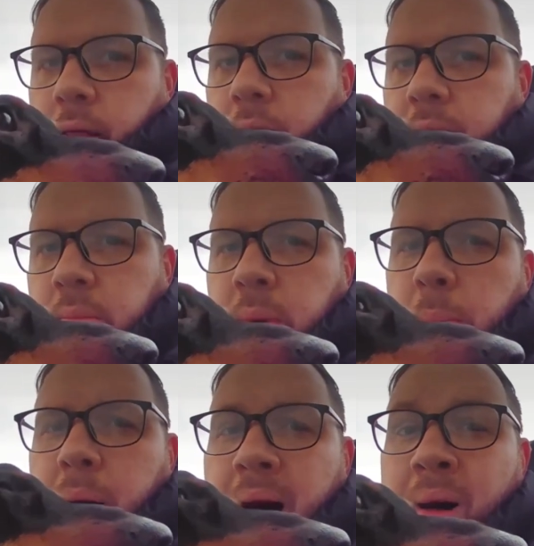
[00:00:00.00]
They can be
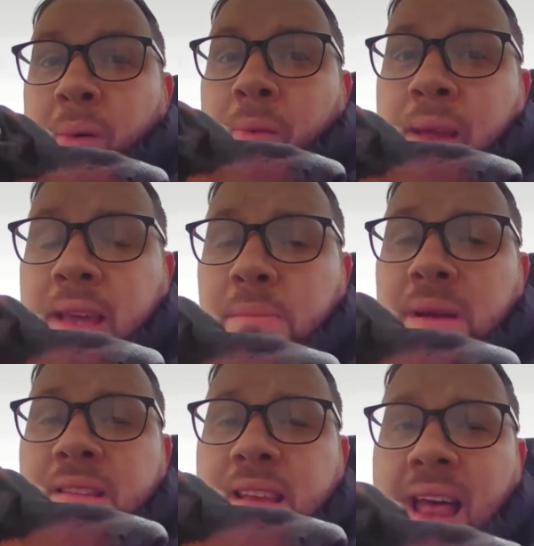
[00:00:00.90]
brown, they can
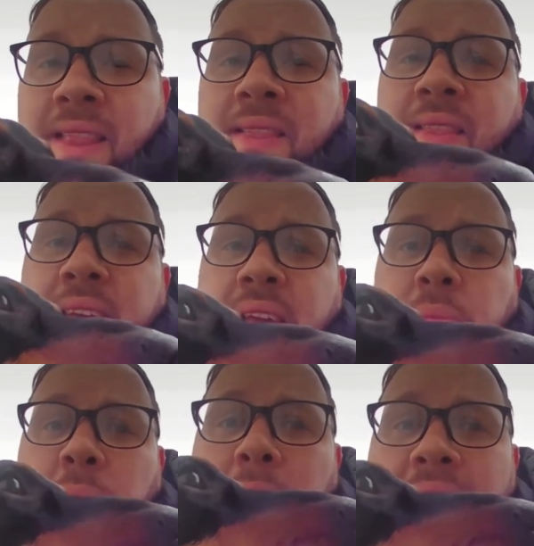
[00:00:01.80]
be tan, they
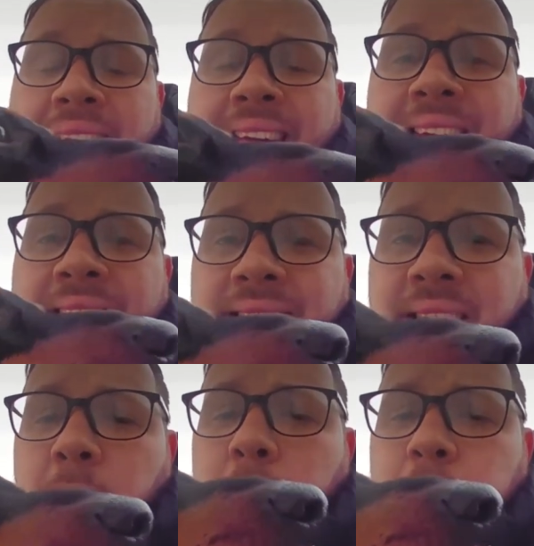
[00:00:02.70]
can be black
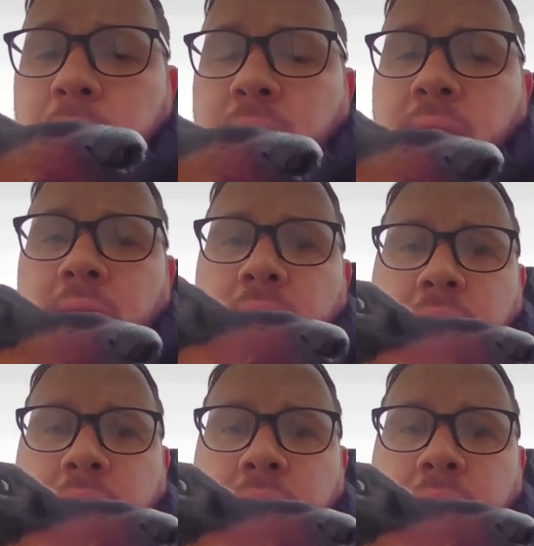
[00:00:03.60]
and apple.